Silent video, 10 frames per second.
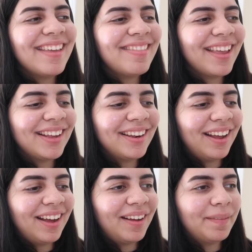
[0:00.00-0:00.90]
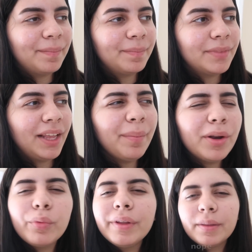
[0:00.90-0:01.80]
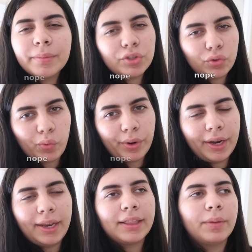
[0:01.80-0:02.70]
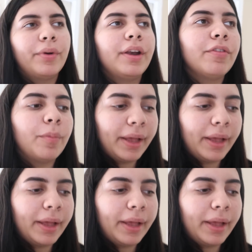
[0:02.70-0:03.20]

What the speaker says: and then I think I'm gonna read them a story, get them ready for